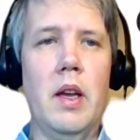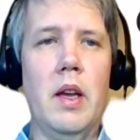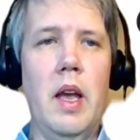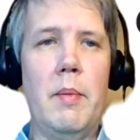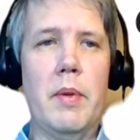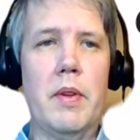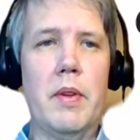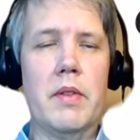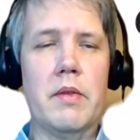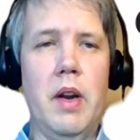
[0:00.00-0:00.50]

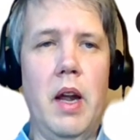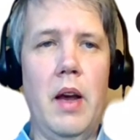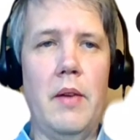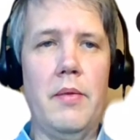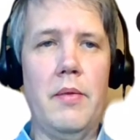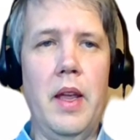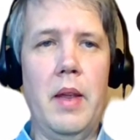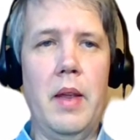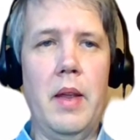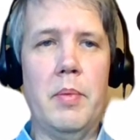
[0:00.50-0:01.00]
MS
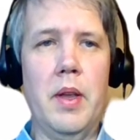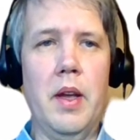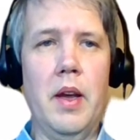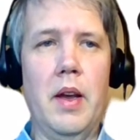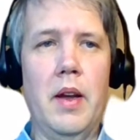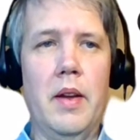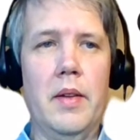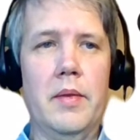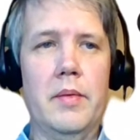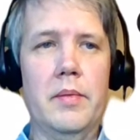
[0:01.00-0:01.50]
Graph
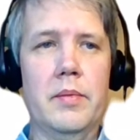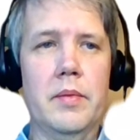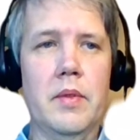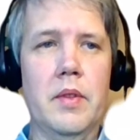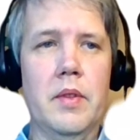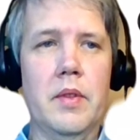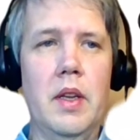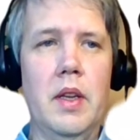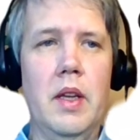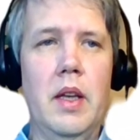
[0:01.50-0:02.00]
API.
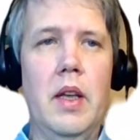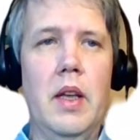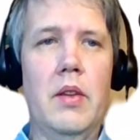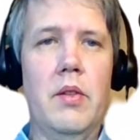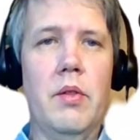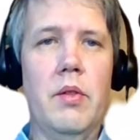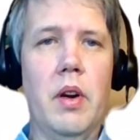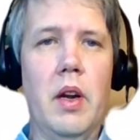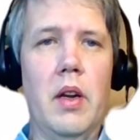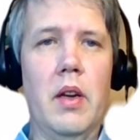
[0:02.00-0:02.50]

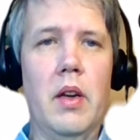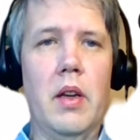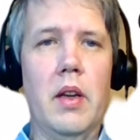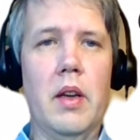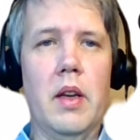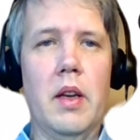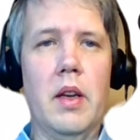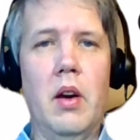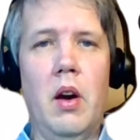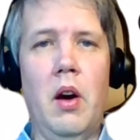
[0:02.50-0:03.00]
Your
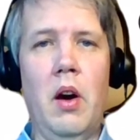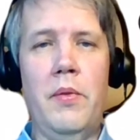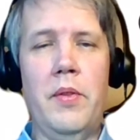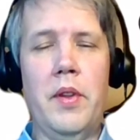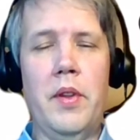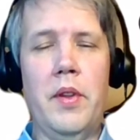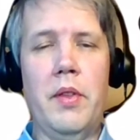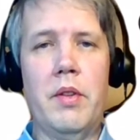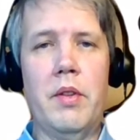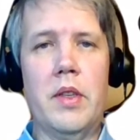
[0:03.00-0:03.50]

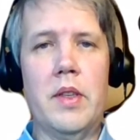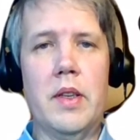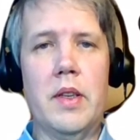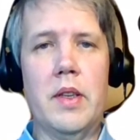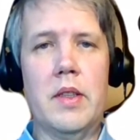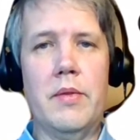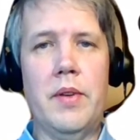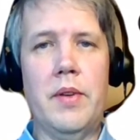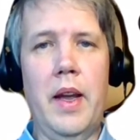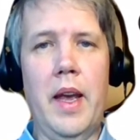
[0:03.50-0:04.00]
Office
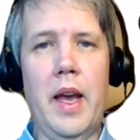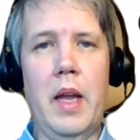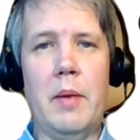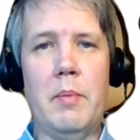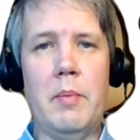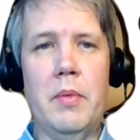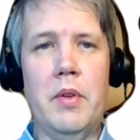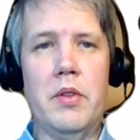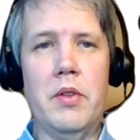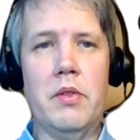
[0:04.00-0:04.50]
365
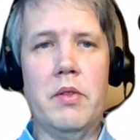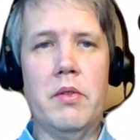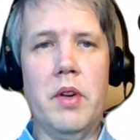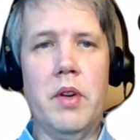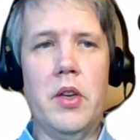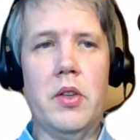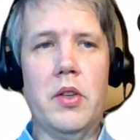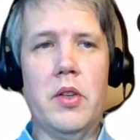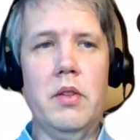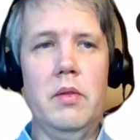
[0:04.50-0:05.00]

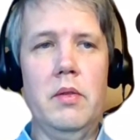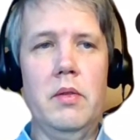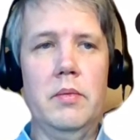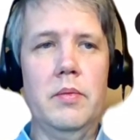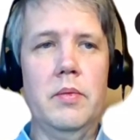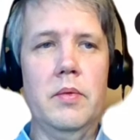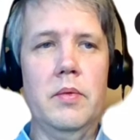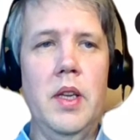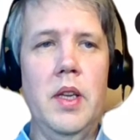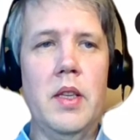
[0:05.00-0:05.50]
administration
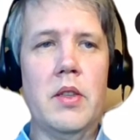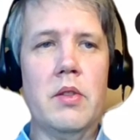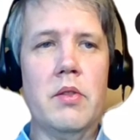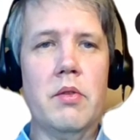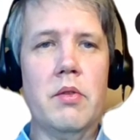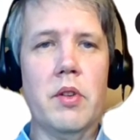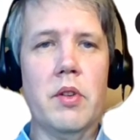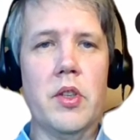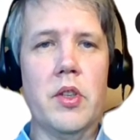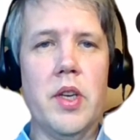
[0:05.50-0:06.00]
needs
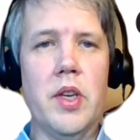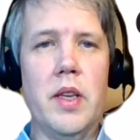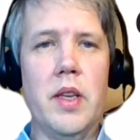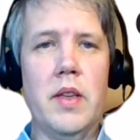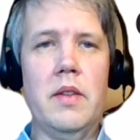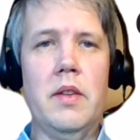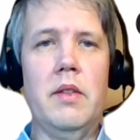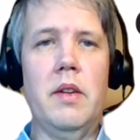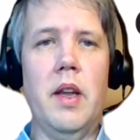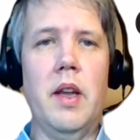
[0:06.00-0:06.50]
to
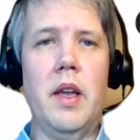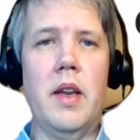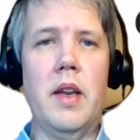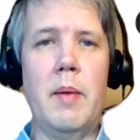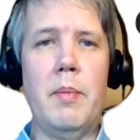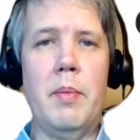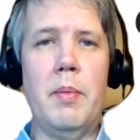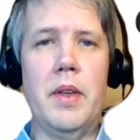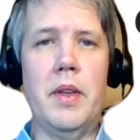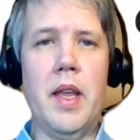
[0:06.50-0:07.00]
register an
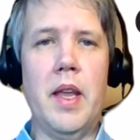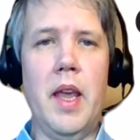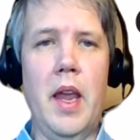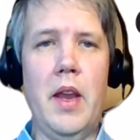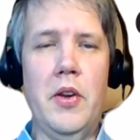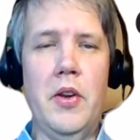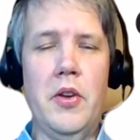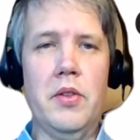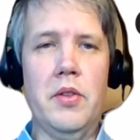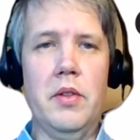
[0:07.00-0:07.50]

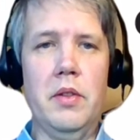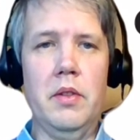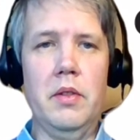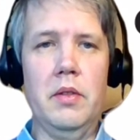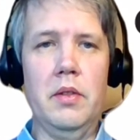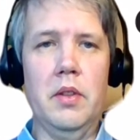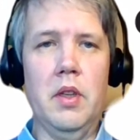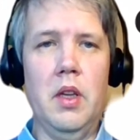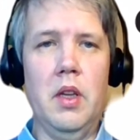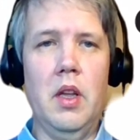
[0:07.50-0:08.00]

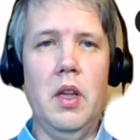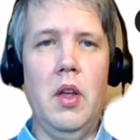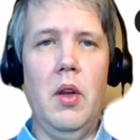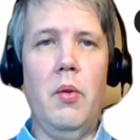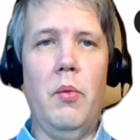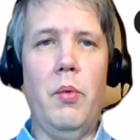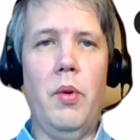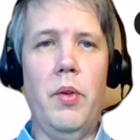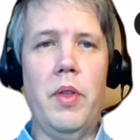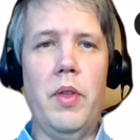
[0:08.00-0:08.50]
application
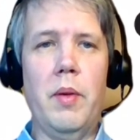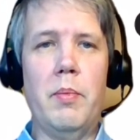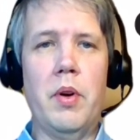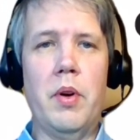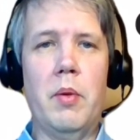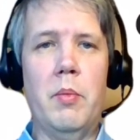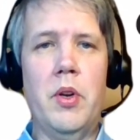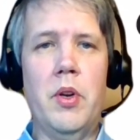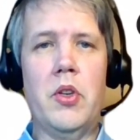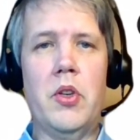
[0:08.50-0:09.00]
with the
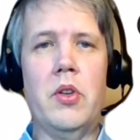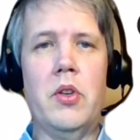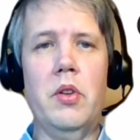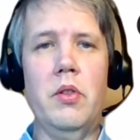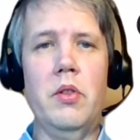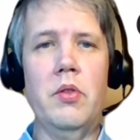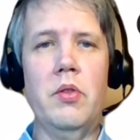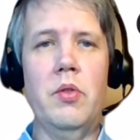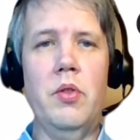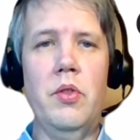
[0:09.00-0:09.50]

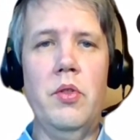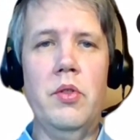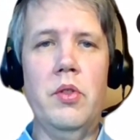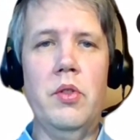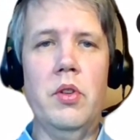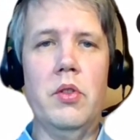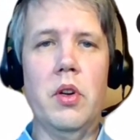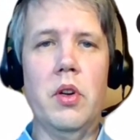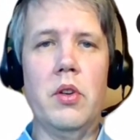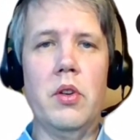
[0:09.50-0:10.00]
permission
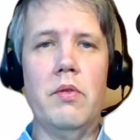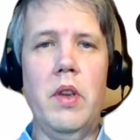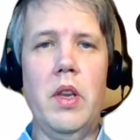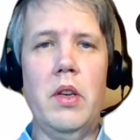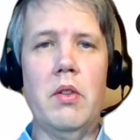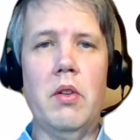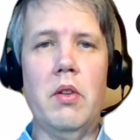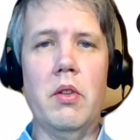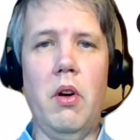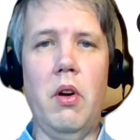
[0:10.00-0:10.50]

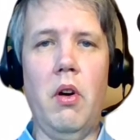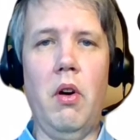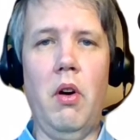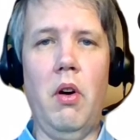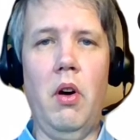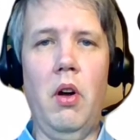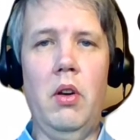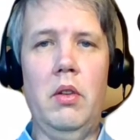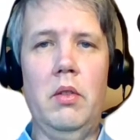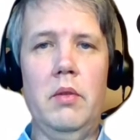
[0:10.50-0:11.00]

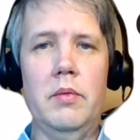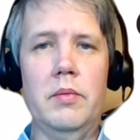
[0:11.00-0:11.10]
user.read.all,